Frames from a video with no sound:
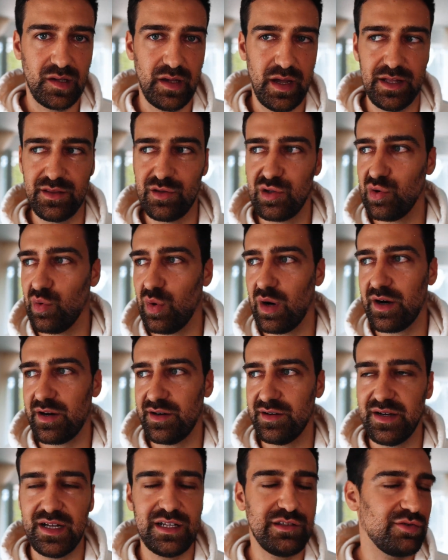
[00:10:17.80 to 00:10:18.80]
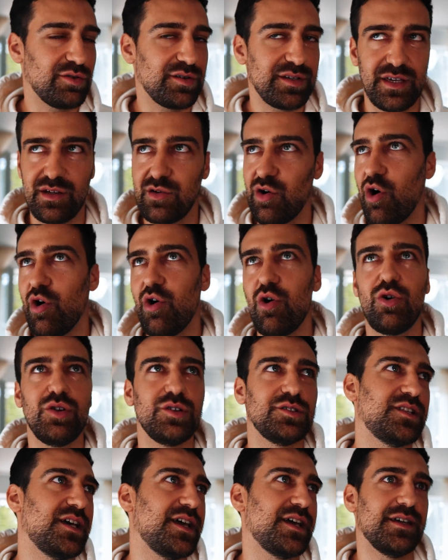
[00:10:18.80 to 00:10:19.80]
and you are networking
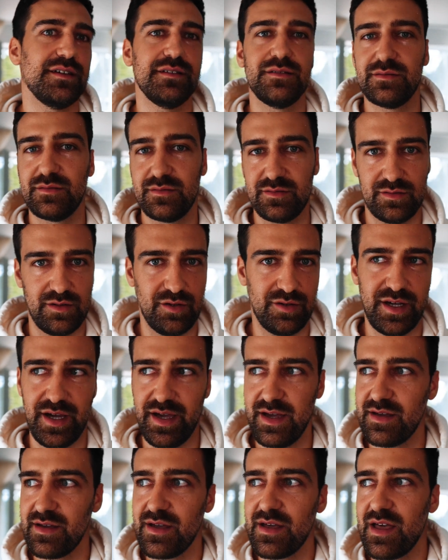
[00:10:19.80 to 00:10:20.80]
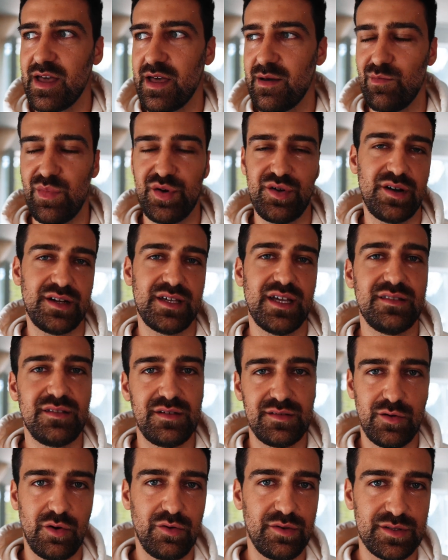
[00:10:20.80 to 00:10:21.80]
all day, okay, but you're
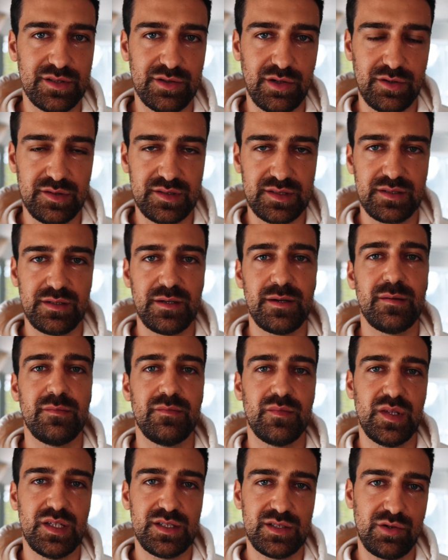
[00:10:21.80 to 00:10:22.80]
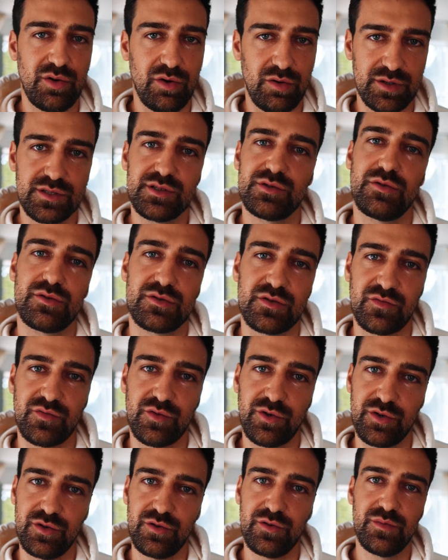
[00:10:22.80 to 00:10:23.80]
getting no results, this call is also
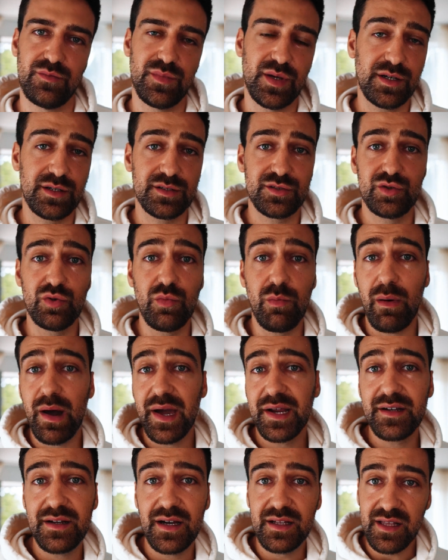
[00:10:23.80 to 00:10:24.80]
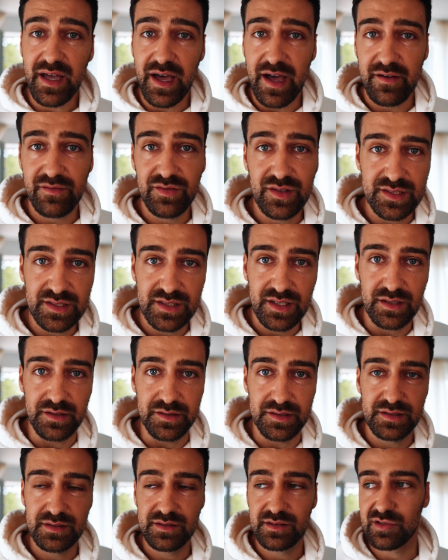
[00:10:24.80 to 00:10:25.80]
for you because you might not have the
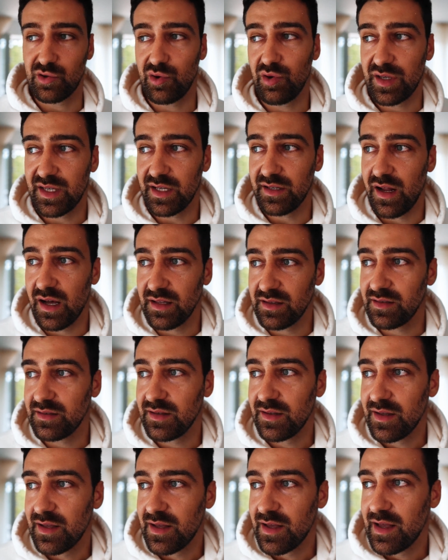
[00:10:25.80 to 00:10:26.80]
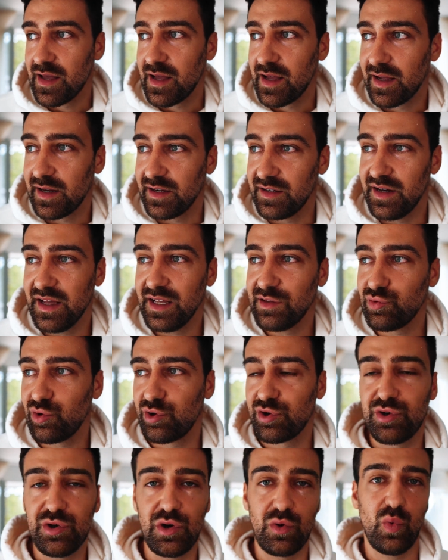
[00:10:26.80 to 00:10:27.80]
skills. So you cannot
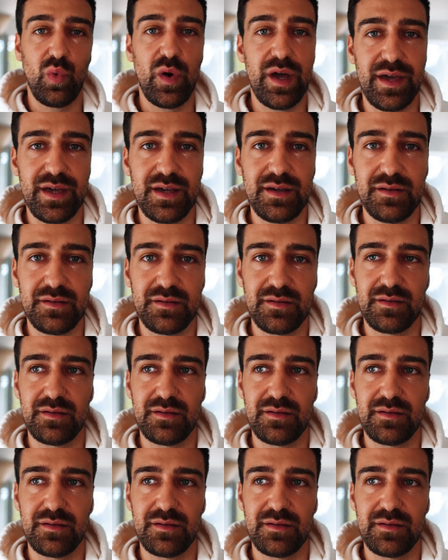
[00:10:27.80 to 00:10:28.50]
network your way